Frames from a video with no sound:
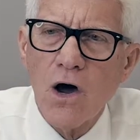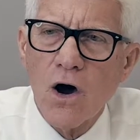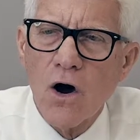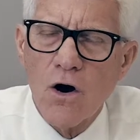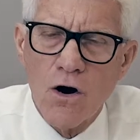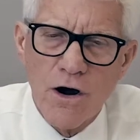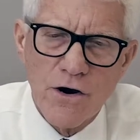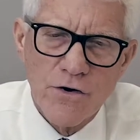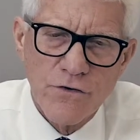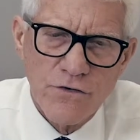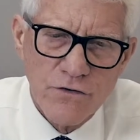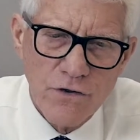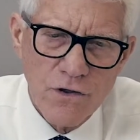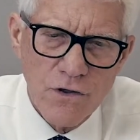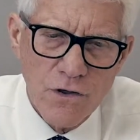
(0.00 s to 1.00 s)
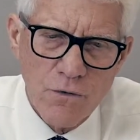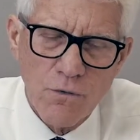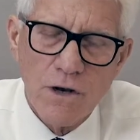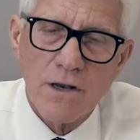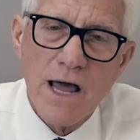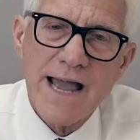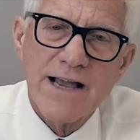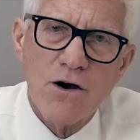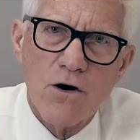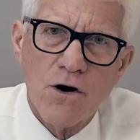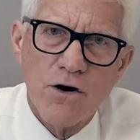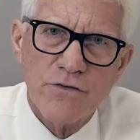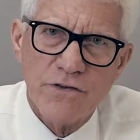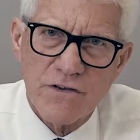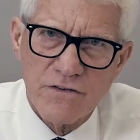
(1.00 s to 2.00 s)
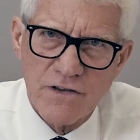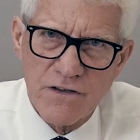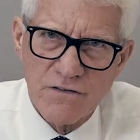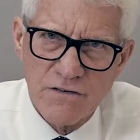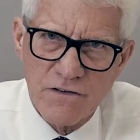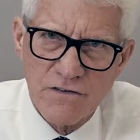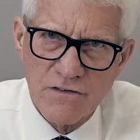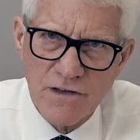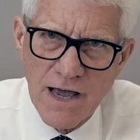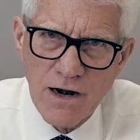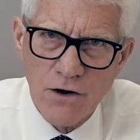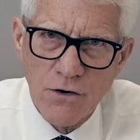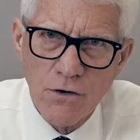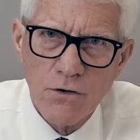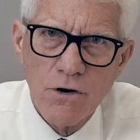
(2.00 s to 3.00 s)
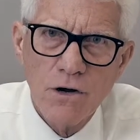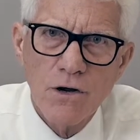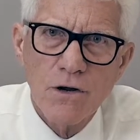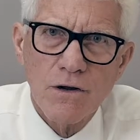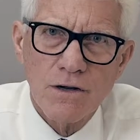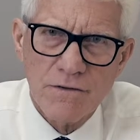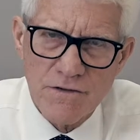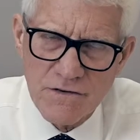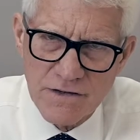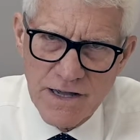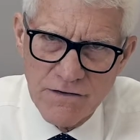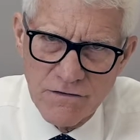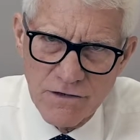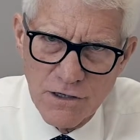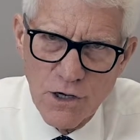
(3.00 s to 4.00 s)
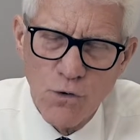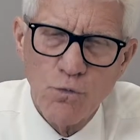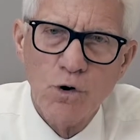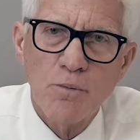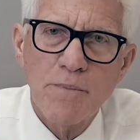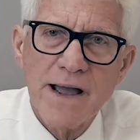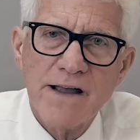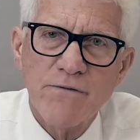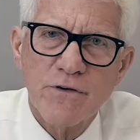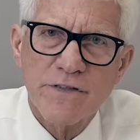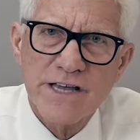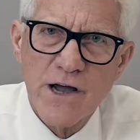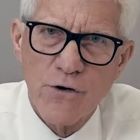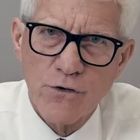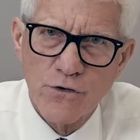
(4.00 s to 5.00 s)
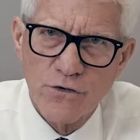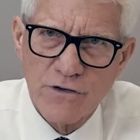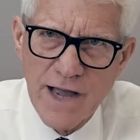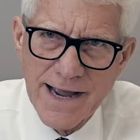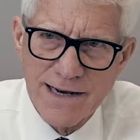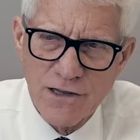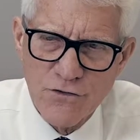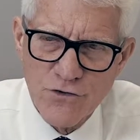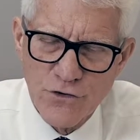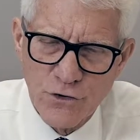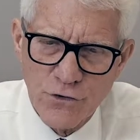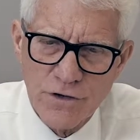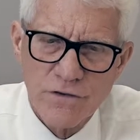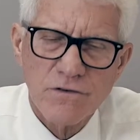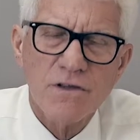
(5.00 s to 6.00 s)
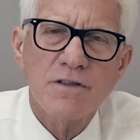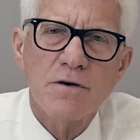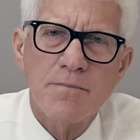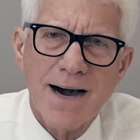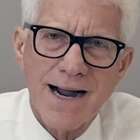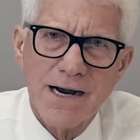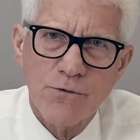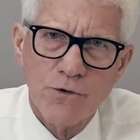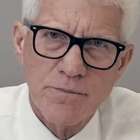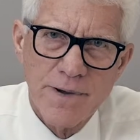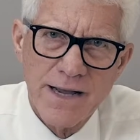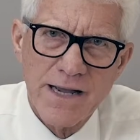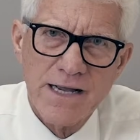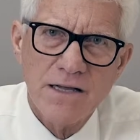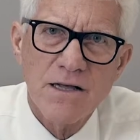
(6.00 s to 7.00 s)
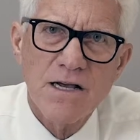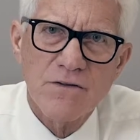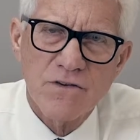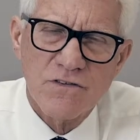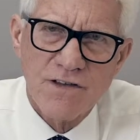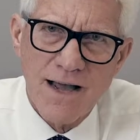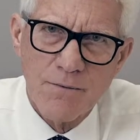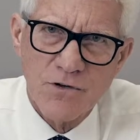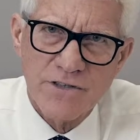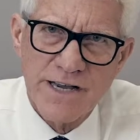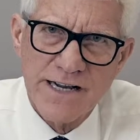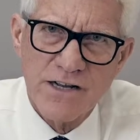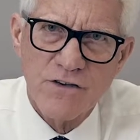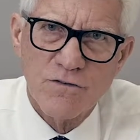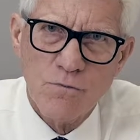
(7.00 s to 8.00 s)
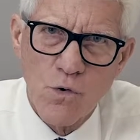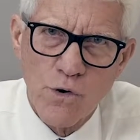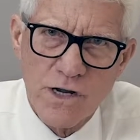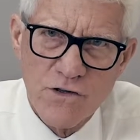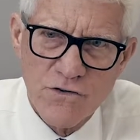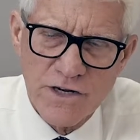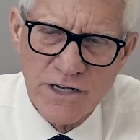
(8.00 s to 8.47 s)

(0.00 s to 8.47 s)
like ours, it says the seller, in this case Zillow, will pay for the owner's title insurance and the buyer would pay the simultaneous mortgage and